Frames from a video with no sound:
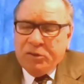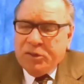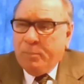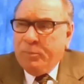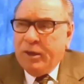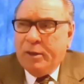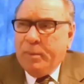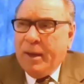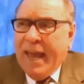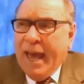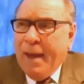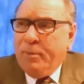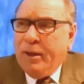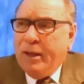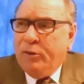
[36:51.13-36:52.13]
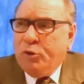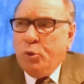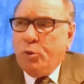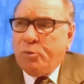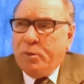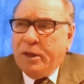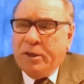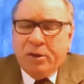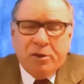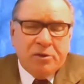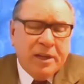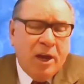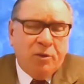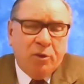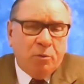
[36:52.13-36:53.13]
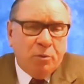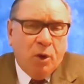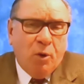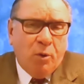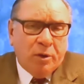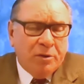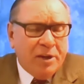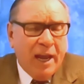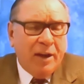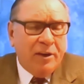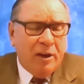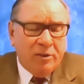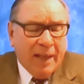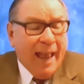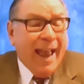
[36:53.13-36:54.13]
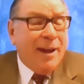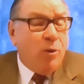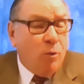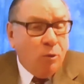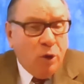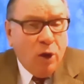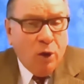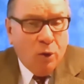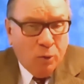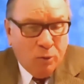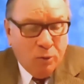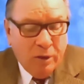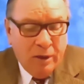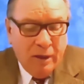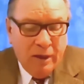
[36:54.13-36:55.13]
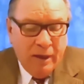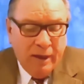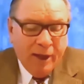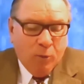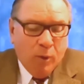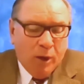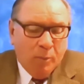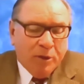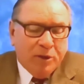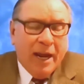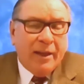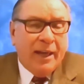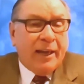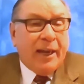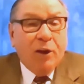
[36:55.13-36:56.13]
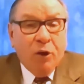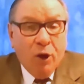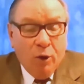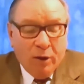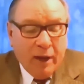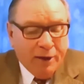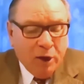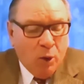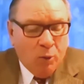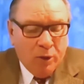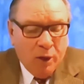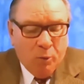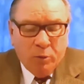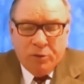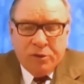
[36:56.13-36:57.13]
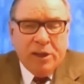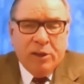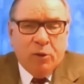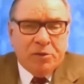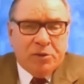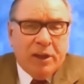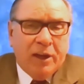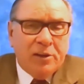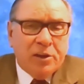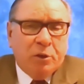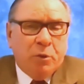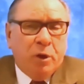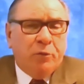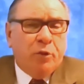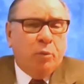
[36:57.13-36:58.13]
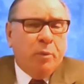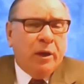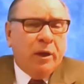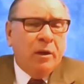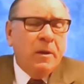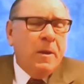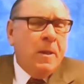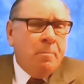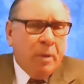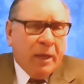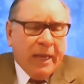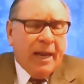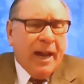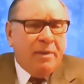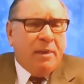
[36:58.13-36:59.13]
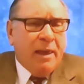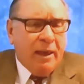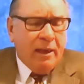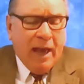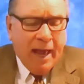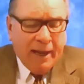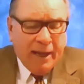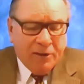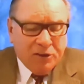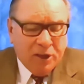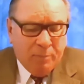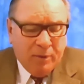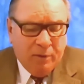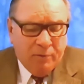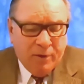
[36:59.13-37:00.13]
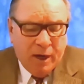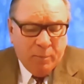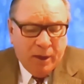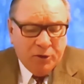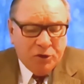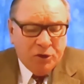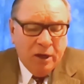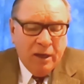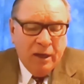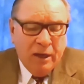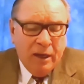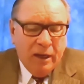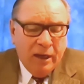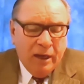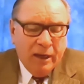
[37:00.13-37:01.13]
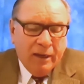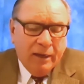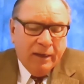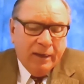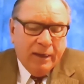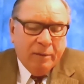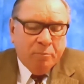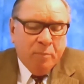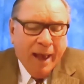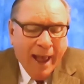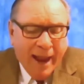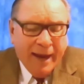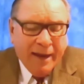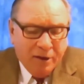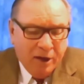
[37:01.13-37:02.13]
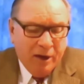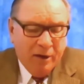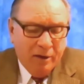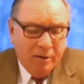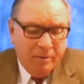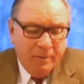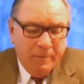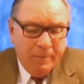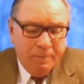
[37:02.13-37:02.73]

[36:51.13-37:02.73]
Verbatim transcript: Is something going to be happening two or three years down the road or 10 years? I don't know. I don't want to pretend like I know. I don't know. We'll see those things in the rearview mirror. But again, I think God has something very much uh, in mind here.